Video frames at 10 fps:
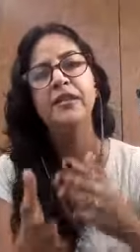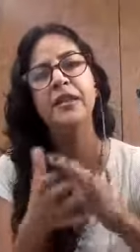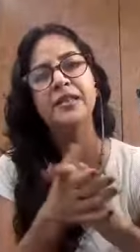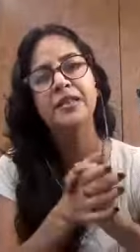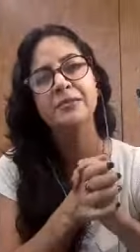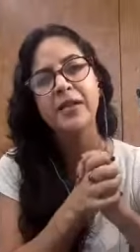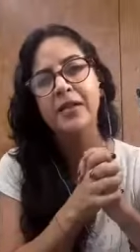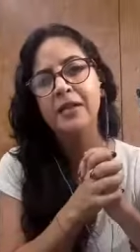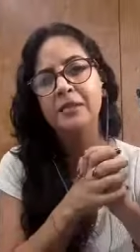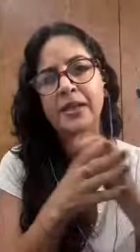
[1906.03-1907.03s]
Gracias, Mari
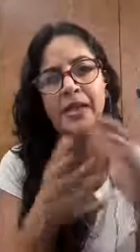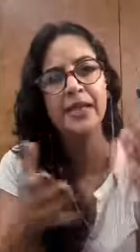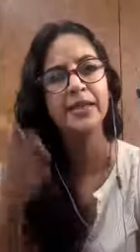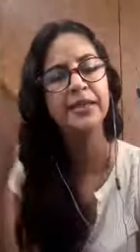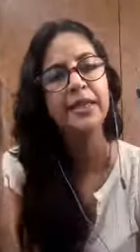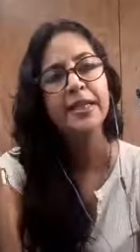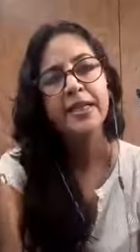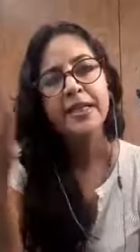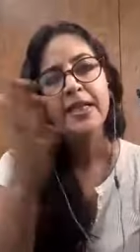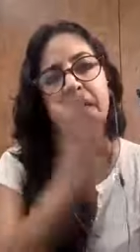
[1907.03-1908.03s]
Carmen, Gladys,
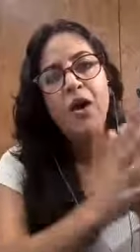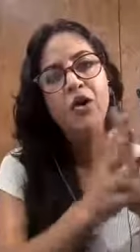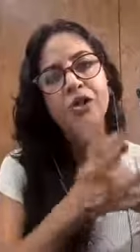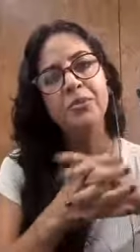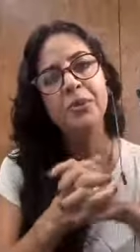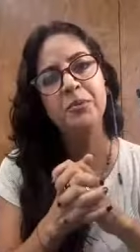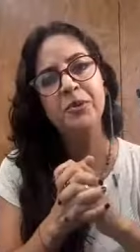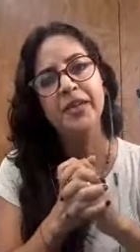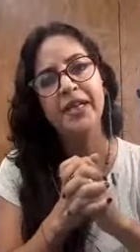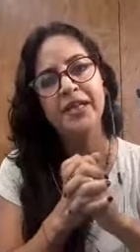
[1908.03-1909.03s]
all the people
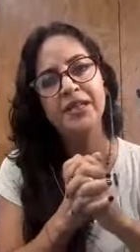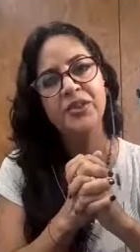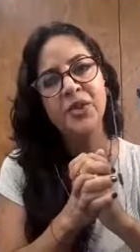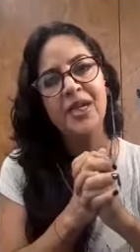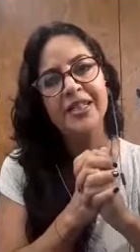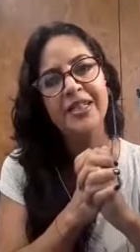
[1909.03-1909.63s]
that is right